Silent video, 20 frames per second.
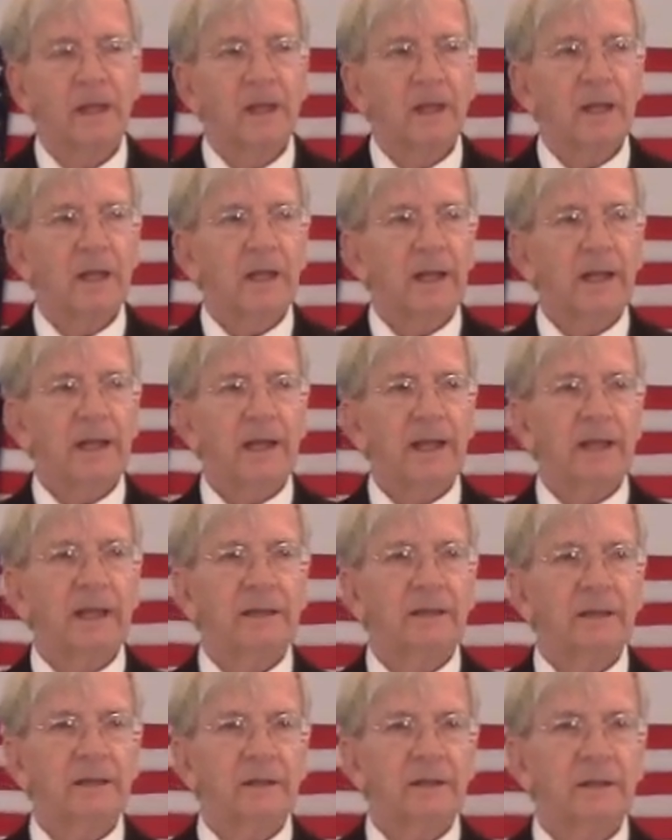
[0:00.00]

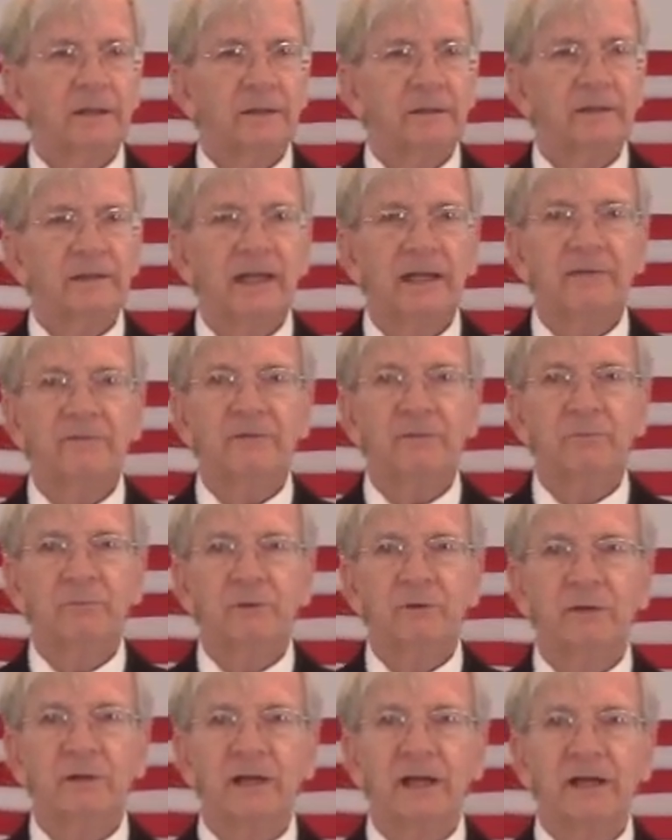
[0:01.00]
and David
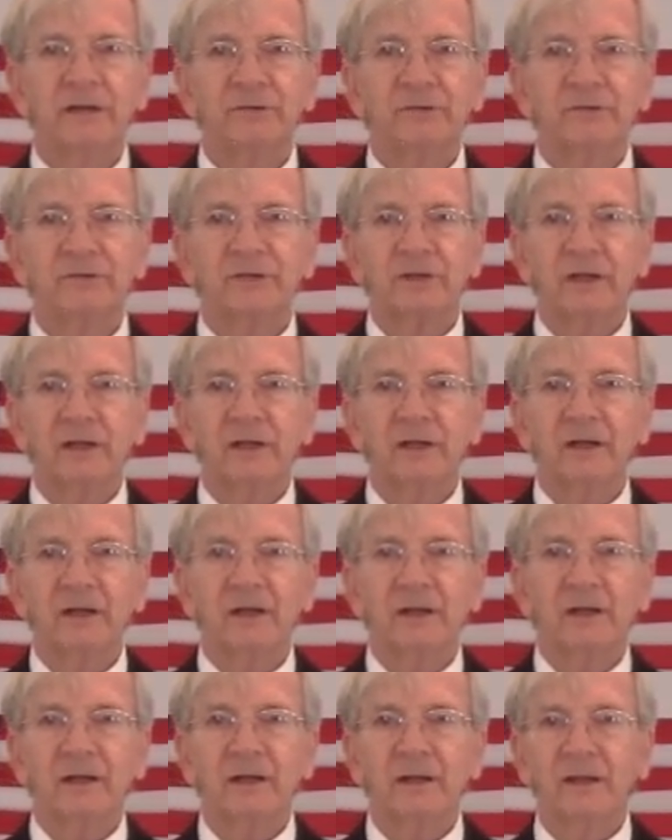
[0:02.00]
realizes
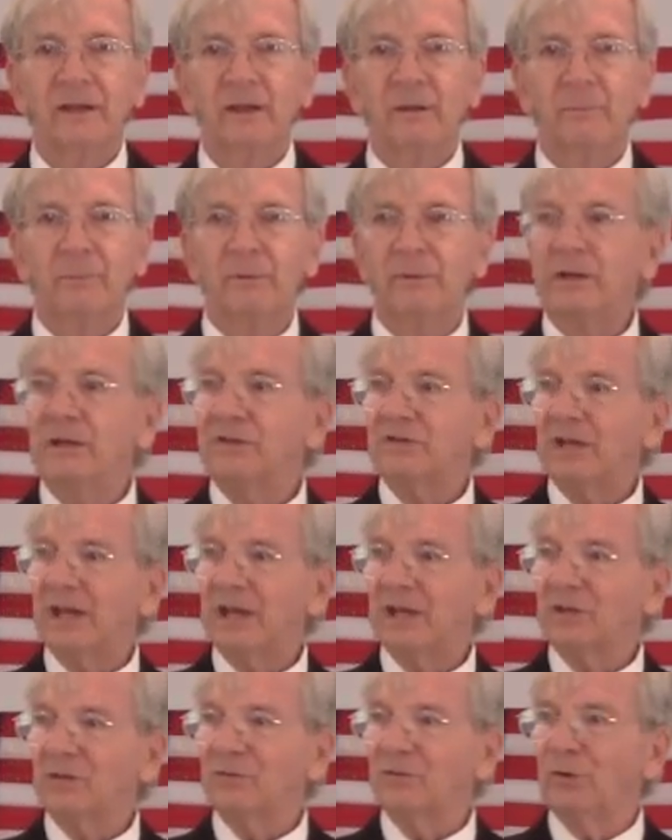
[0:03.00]
the priest
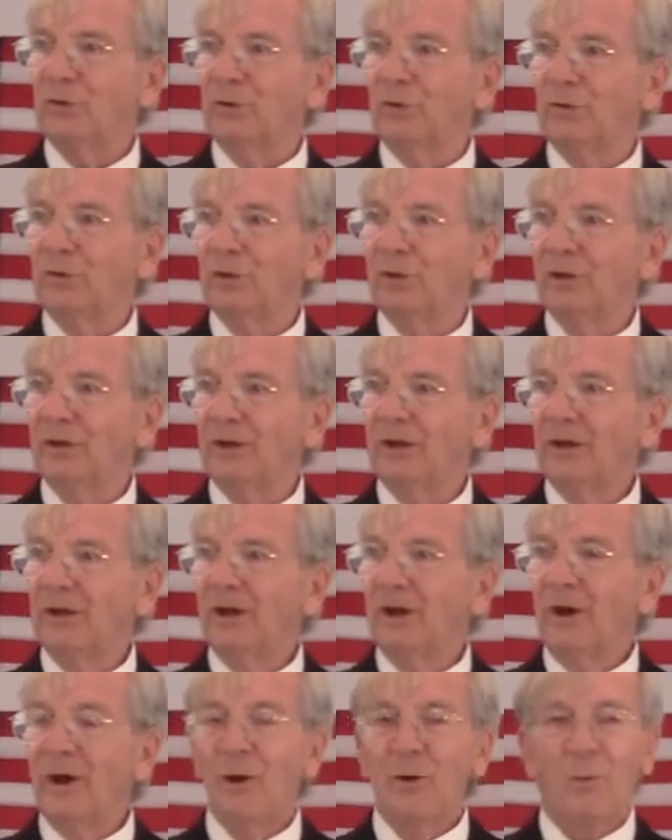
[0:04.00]
has food.
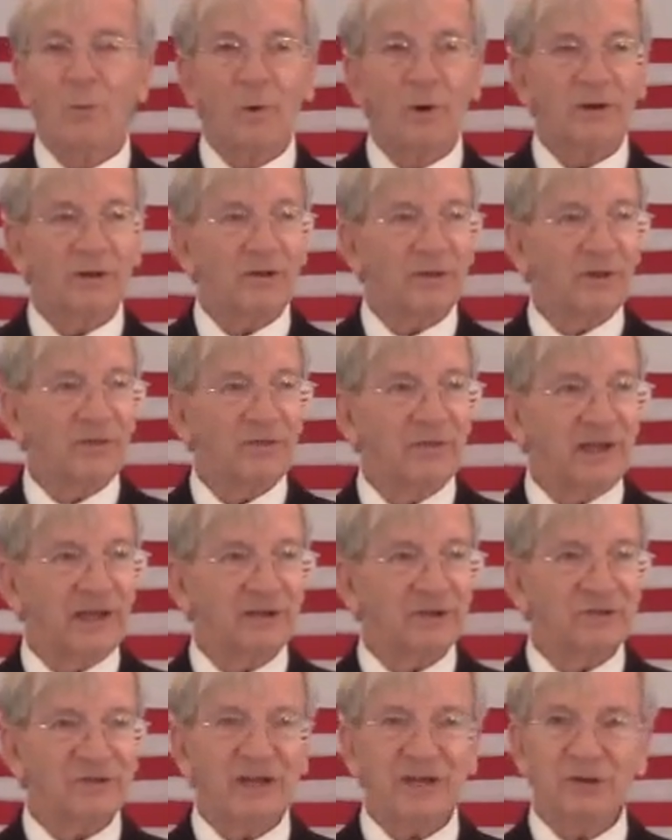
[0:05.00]
One of the
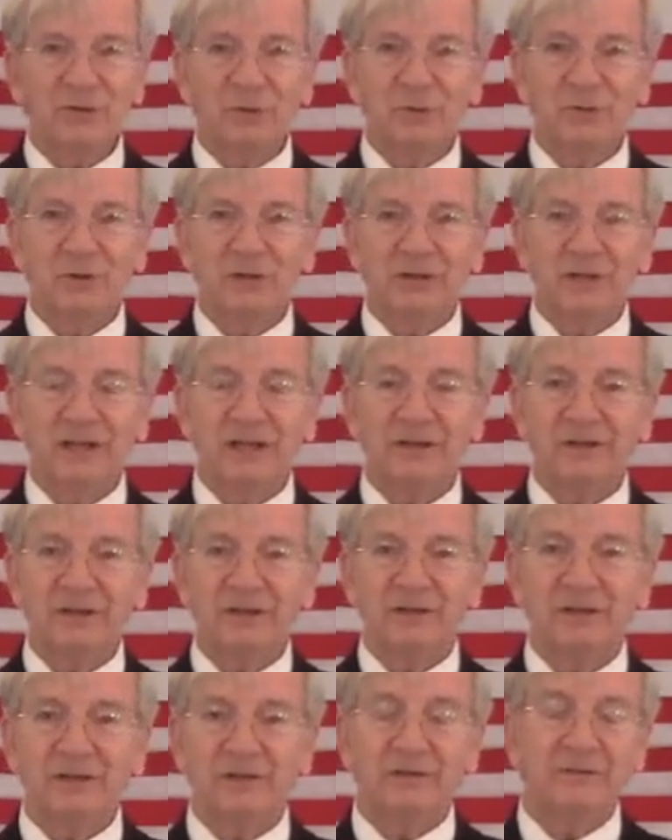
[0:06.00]
things they do in
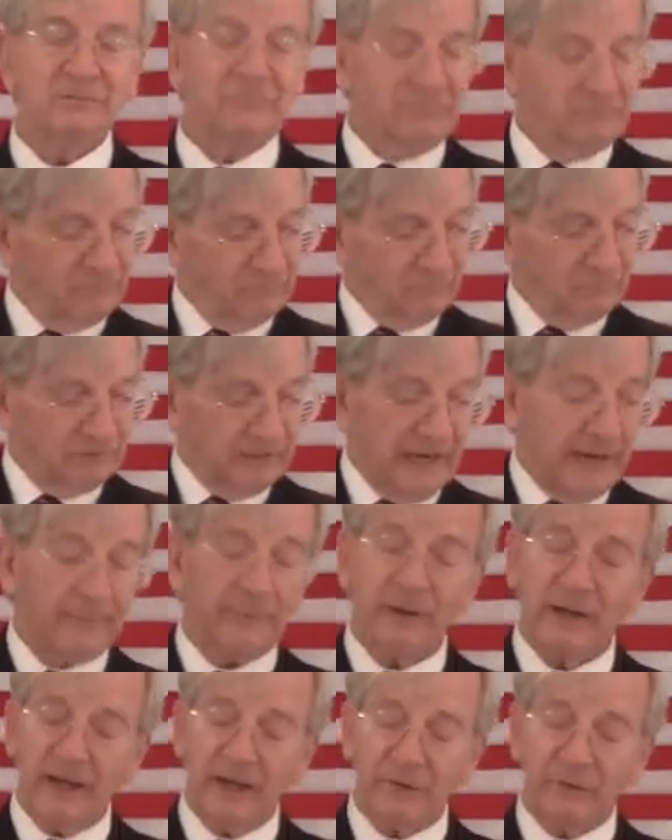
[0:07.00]
the
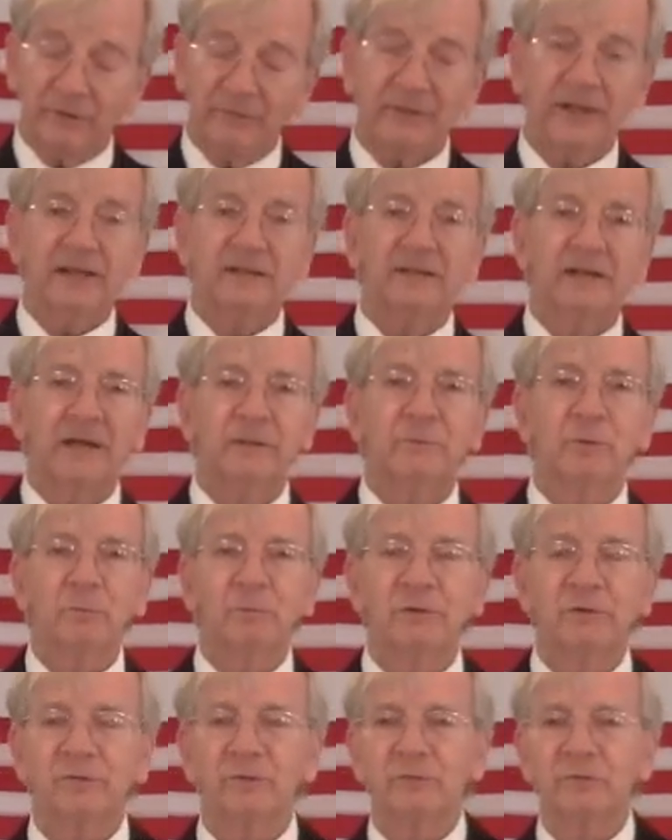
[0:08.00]
tabernacle, at that time there
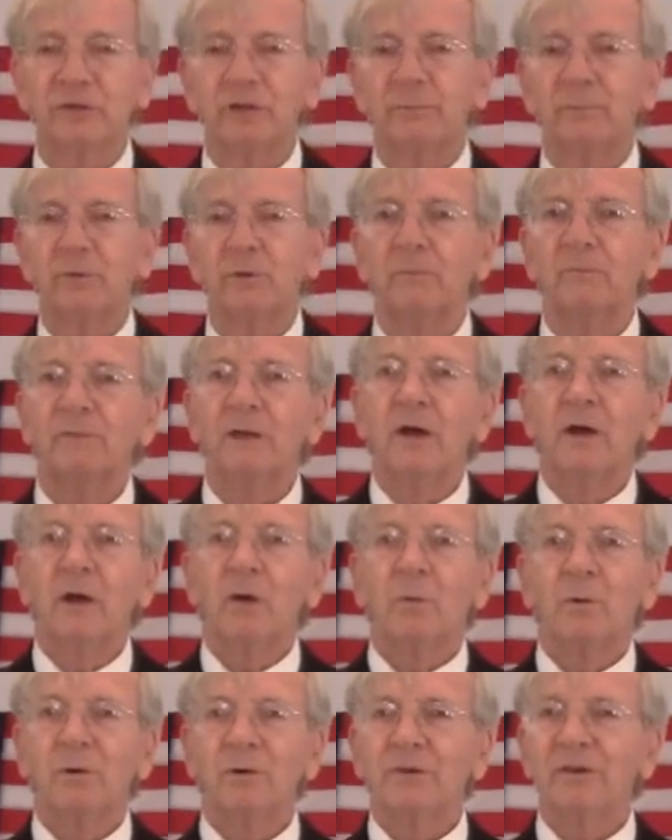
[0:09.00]
was no temple,
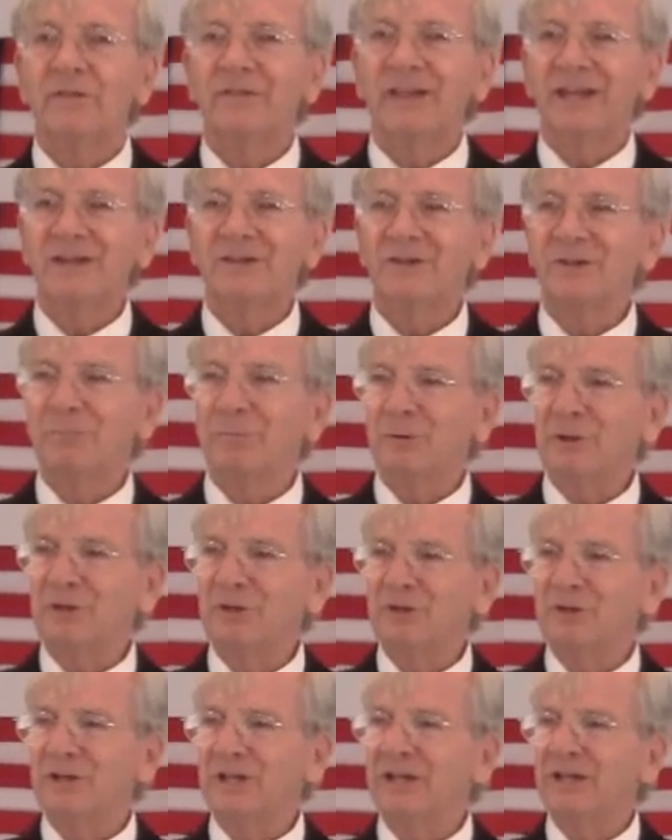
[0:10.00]
one of the things the
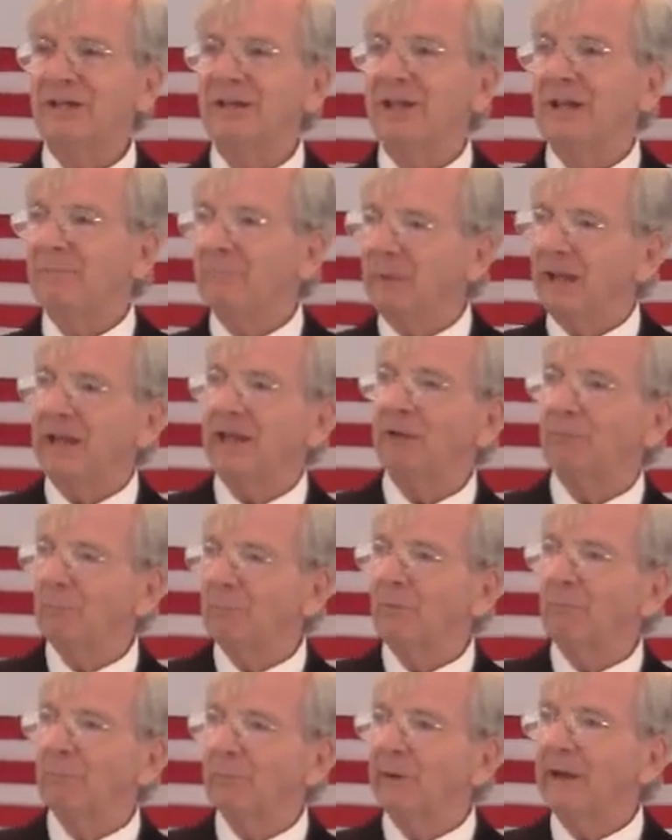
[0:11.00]
priests did, they
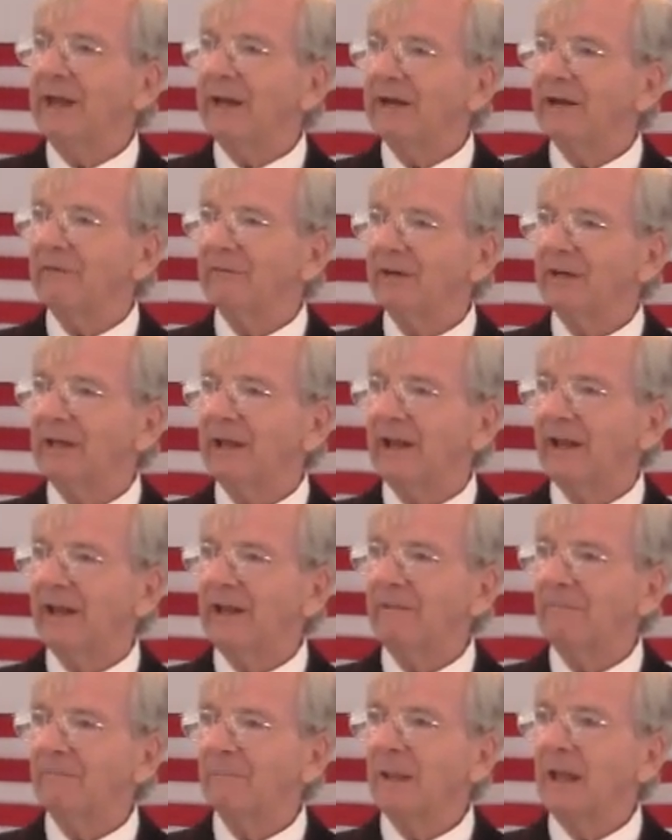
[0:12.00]
baked bread every
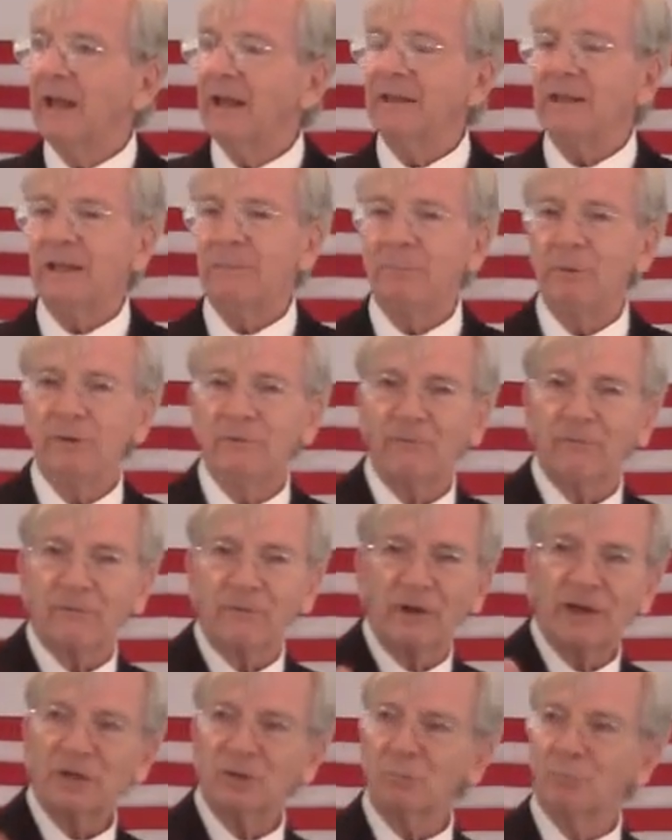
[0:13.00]
day. They put
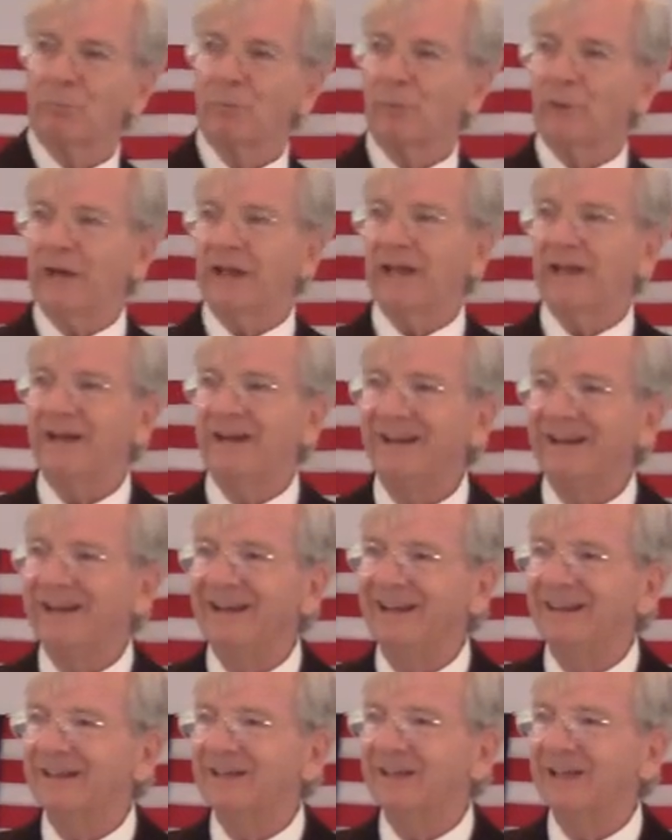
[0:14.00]
fresh bread
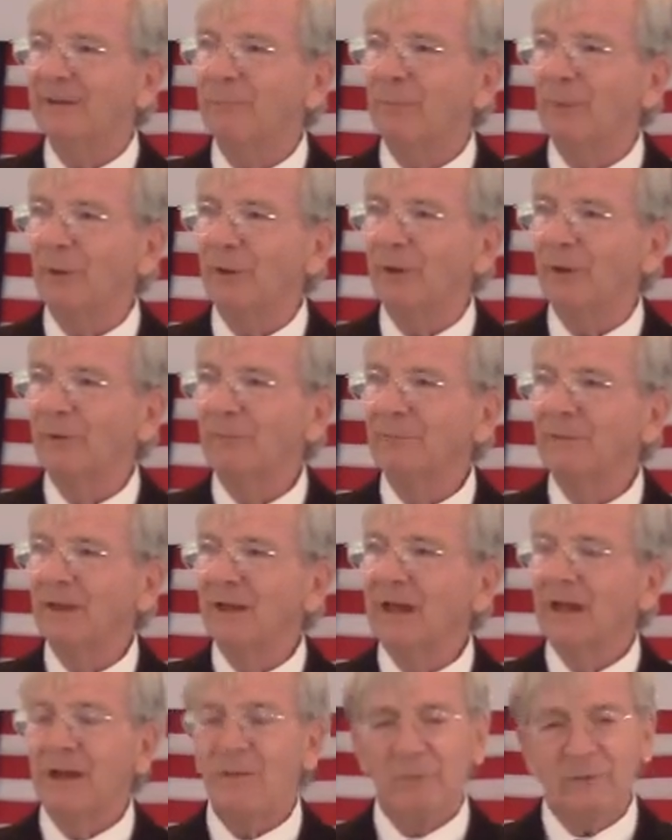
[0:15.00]
in the temple.
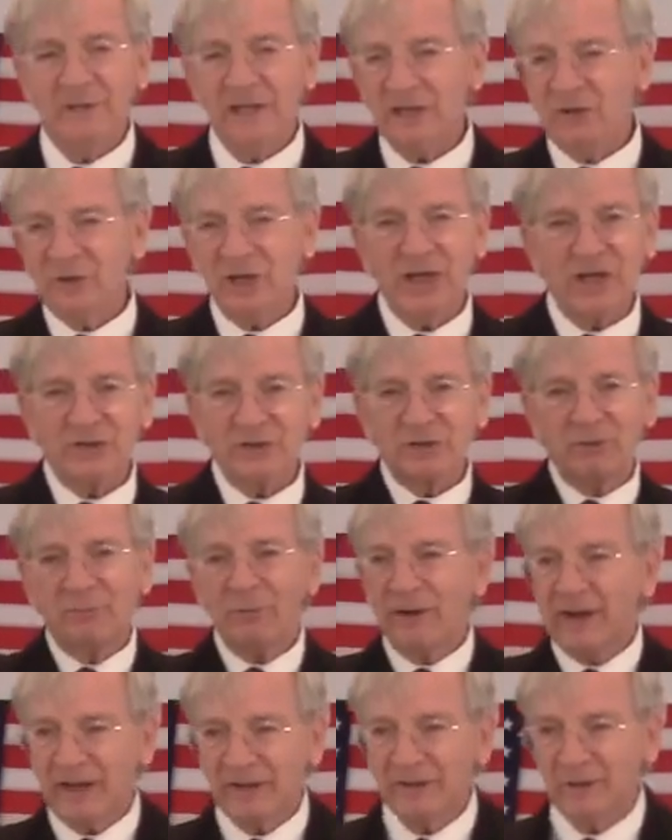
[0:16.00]
When they changed the
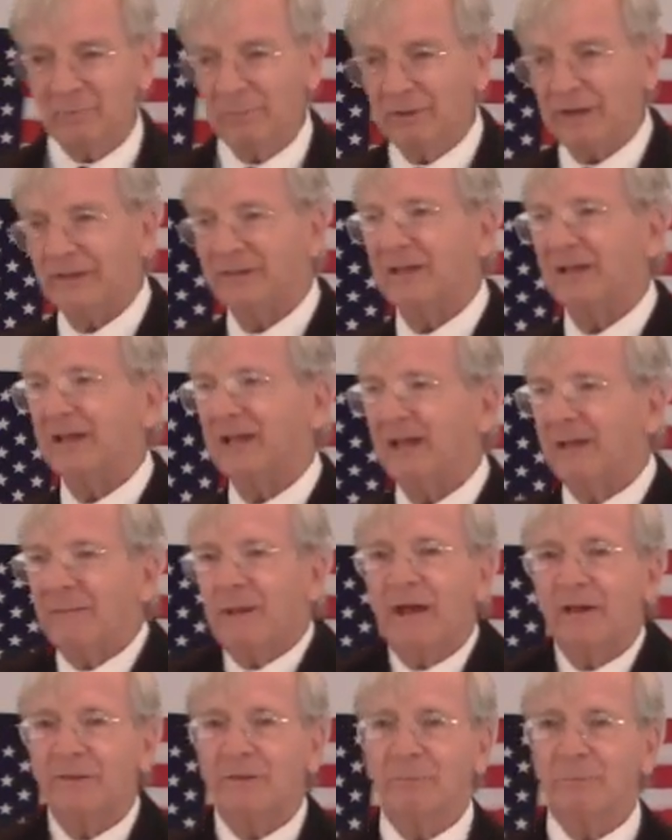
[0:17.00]
bread that came
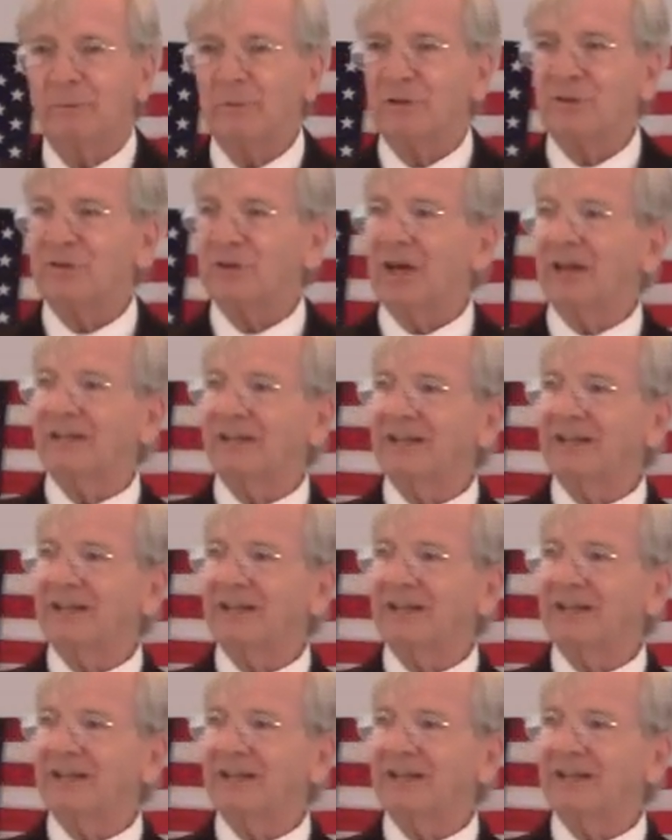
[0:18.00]
out, the priest got to